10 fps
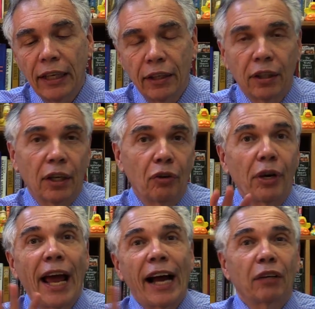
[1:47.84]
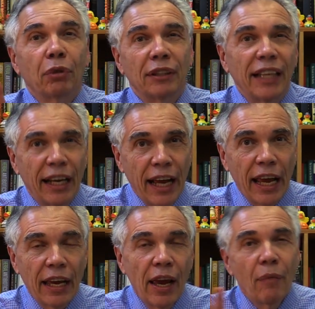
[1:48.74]
here can react with
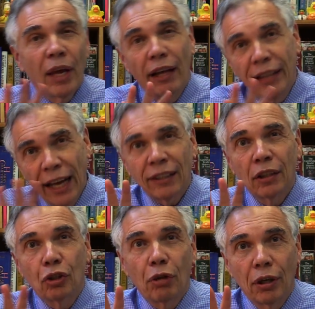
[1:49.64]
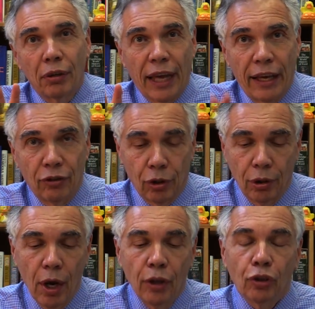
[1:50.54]
DNA. And that can trigger
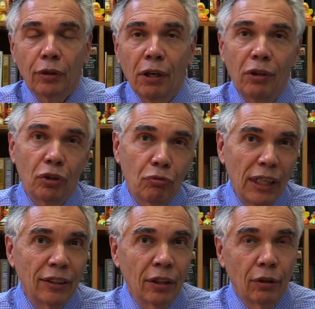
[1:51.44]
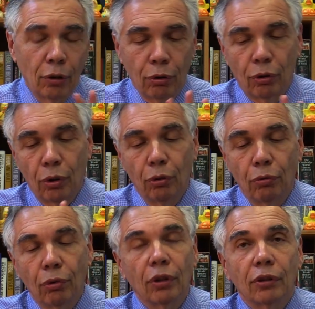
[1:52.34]
cancer. So there is reason to,
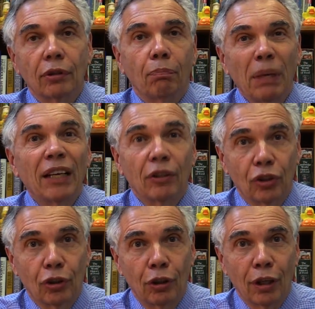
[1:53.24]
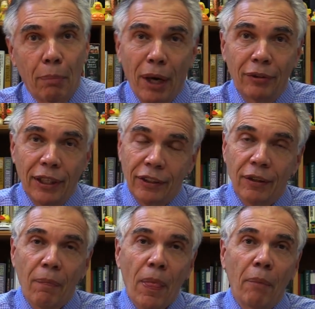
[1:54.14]
to be concerned about this.
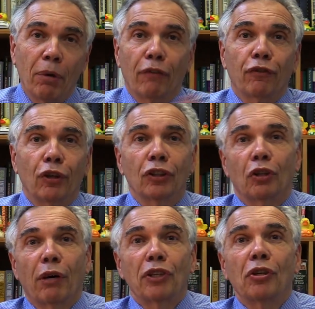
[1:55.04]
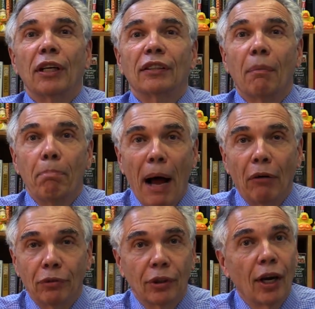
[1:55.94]
But of course, the question is
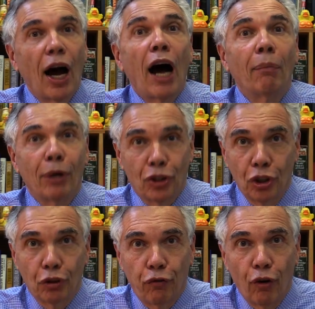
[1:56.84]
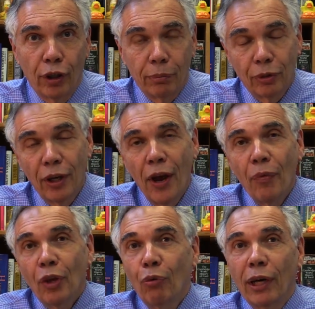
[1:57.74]
amount. How much is formed?
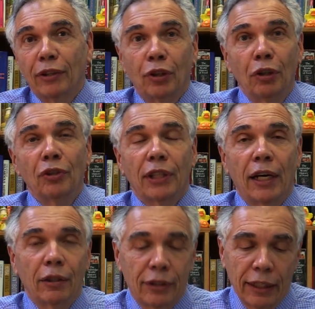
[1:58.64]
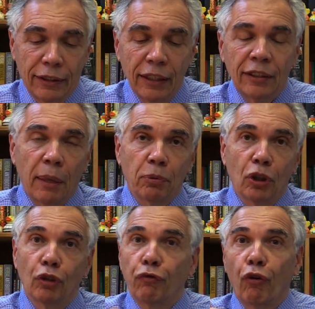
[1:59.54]
Well, it turns out that this
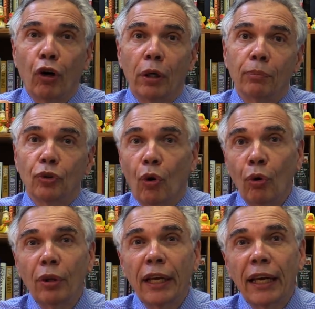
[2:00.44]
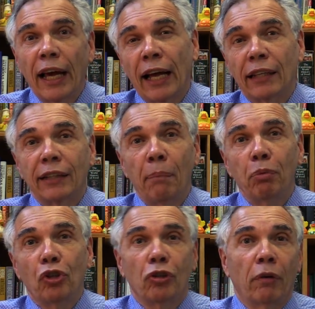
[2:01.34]
substance forms only at a
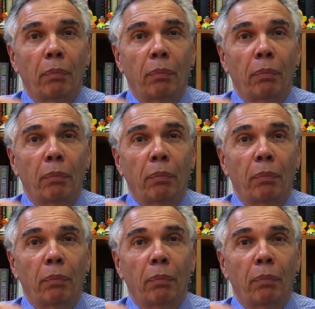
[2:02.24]
temperature